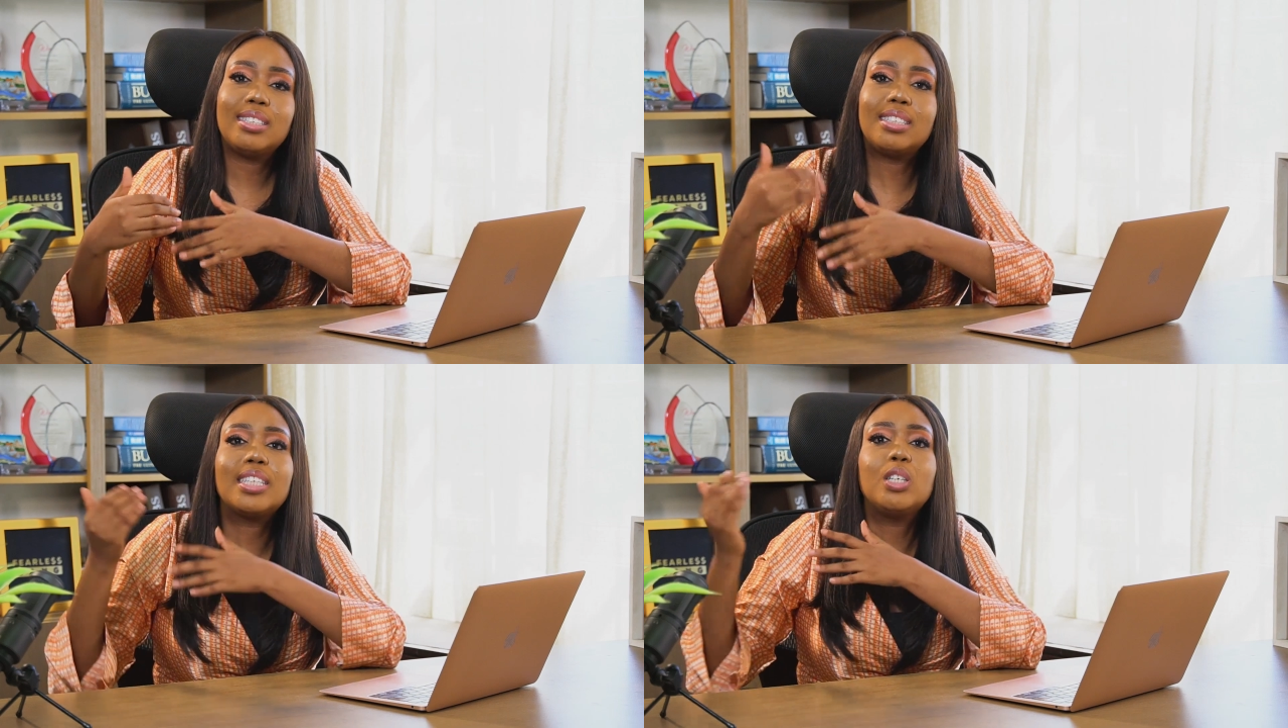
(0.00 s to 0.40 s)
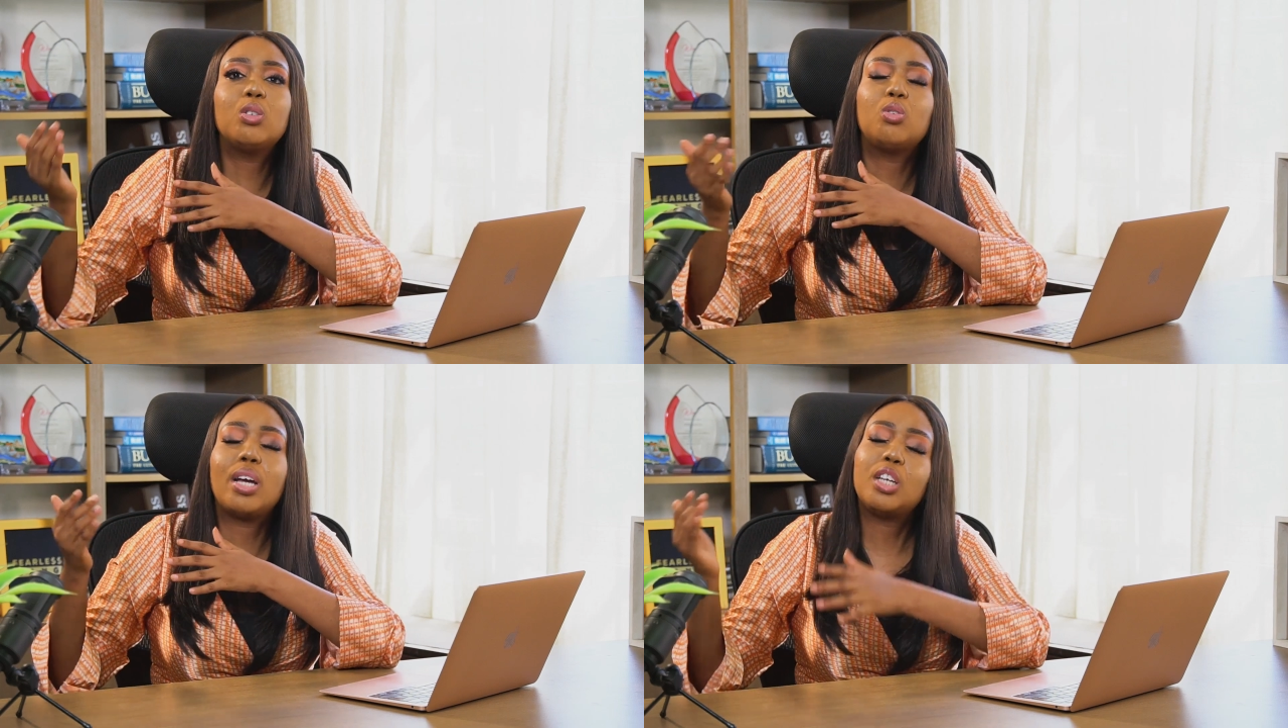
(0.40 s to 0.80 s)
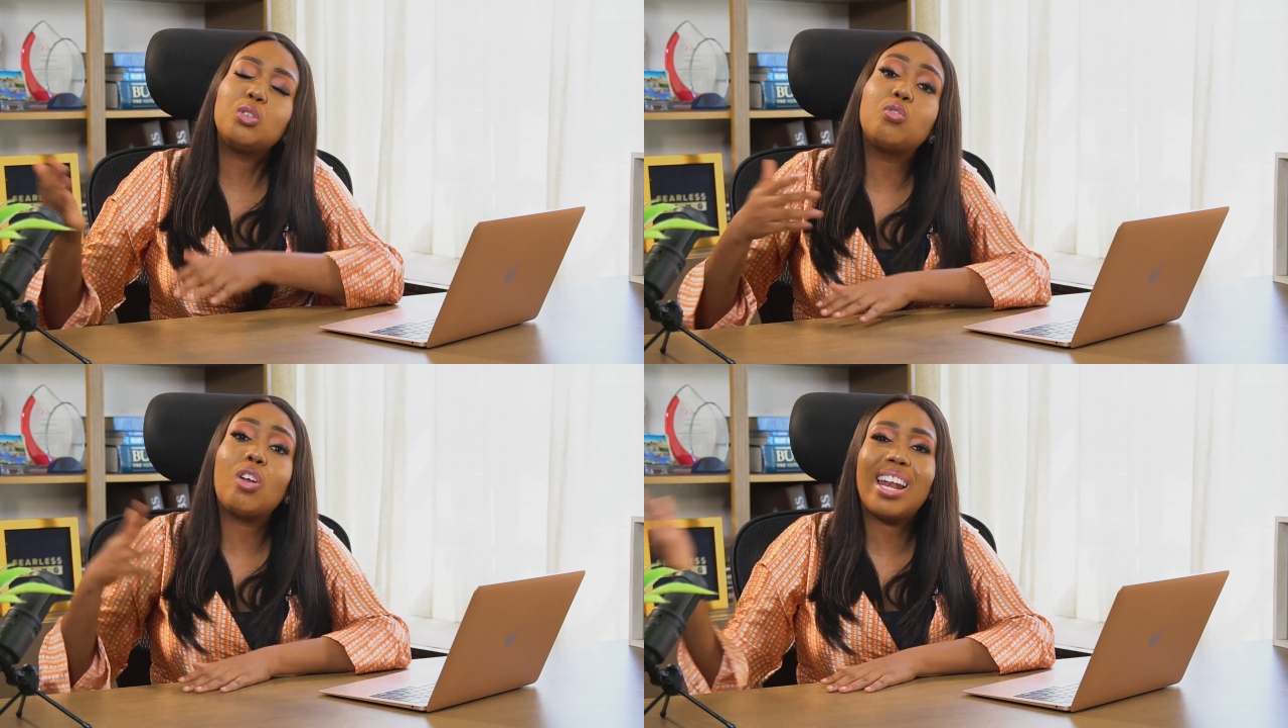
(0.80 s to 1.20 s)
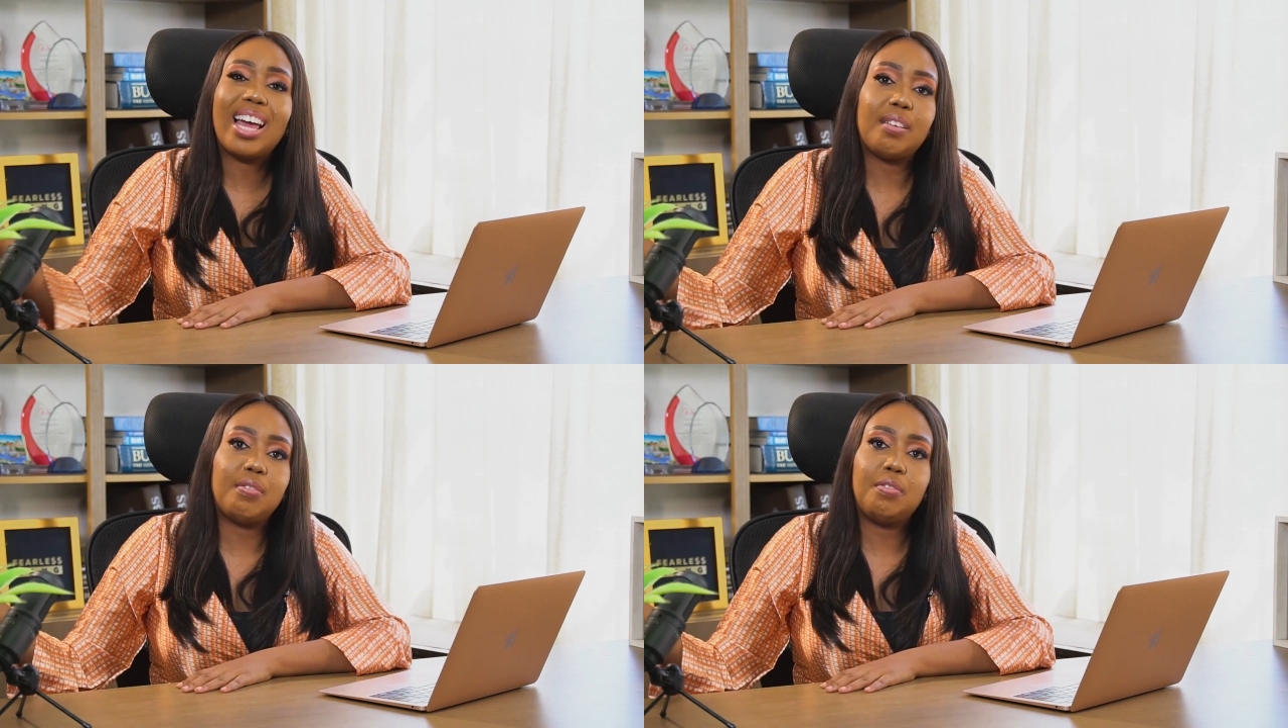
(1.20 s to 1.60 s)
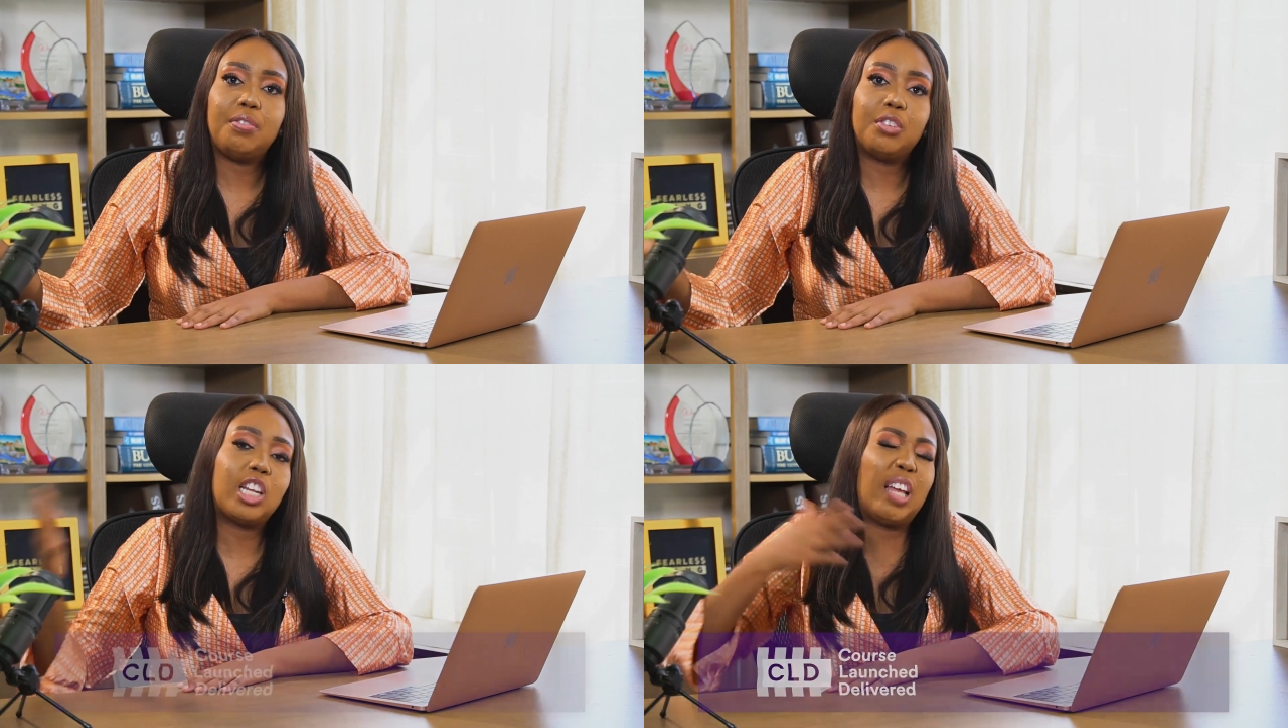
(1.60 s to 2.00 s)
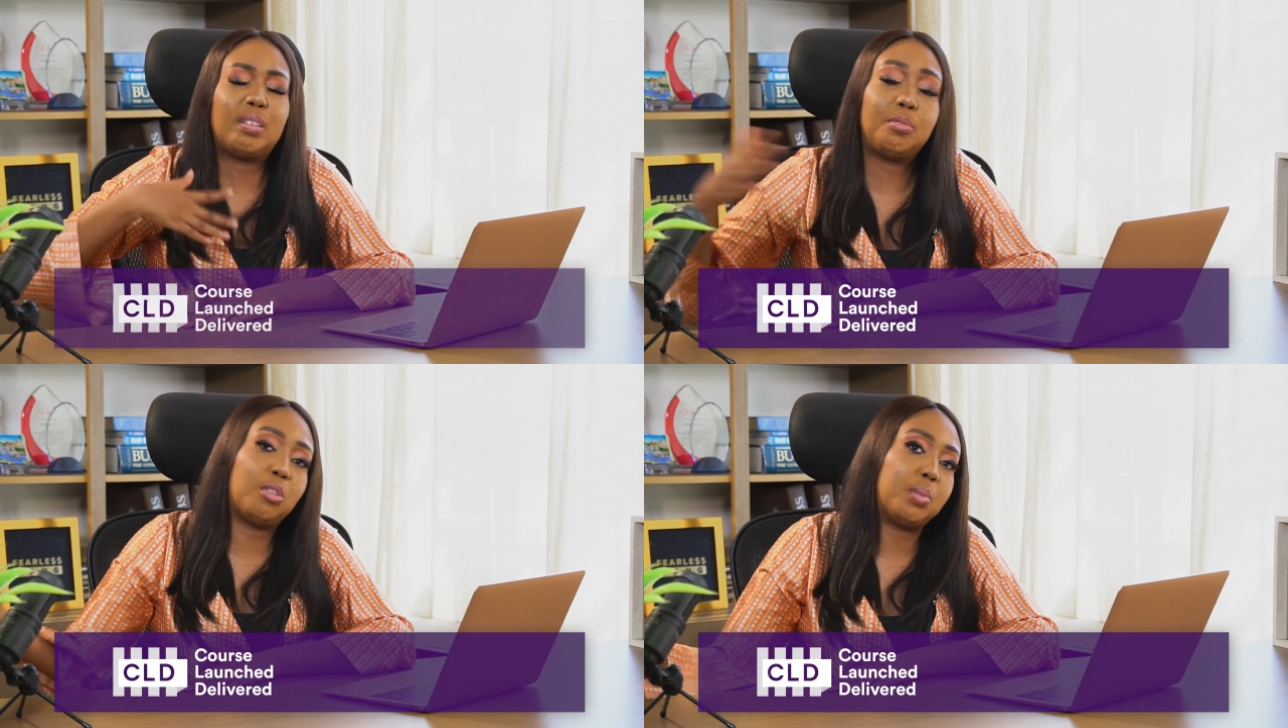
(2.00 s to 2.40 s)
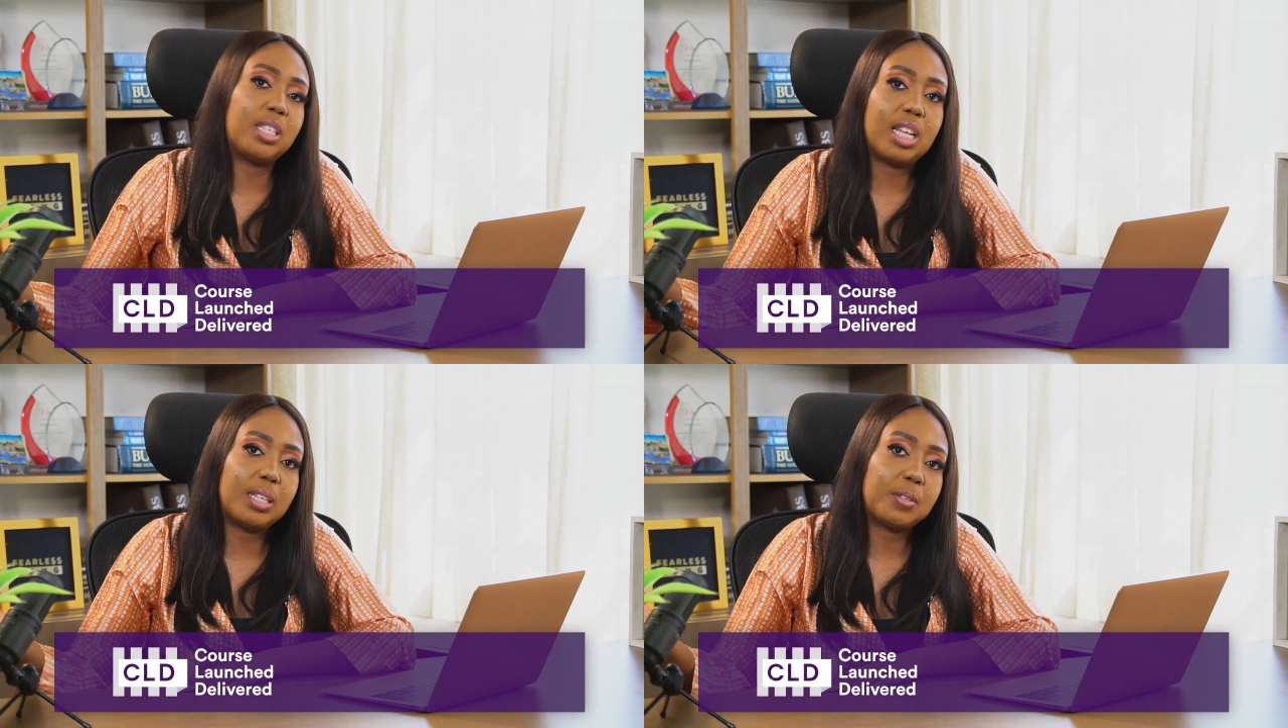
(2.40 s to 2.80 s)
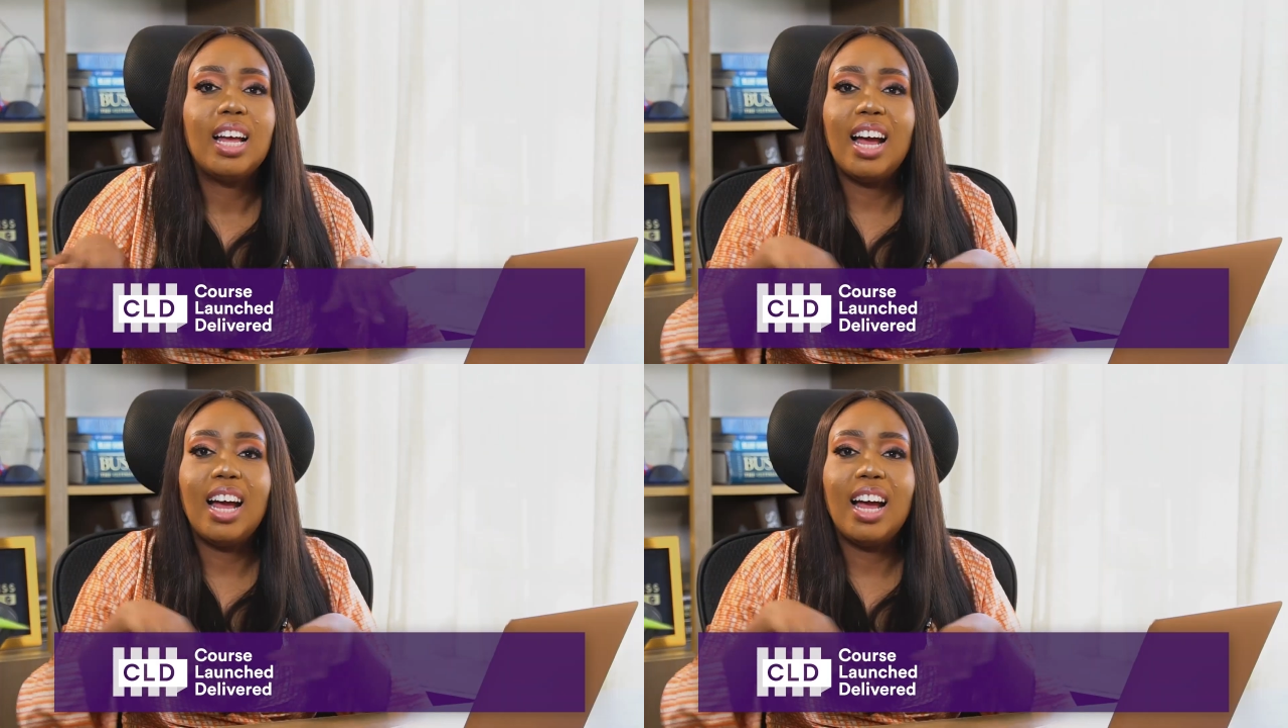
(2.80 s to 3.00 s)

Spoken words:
skills you can use for life, for the lifetime of your business.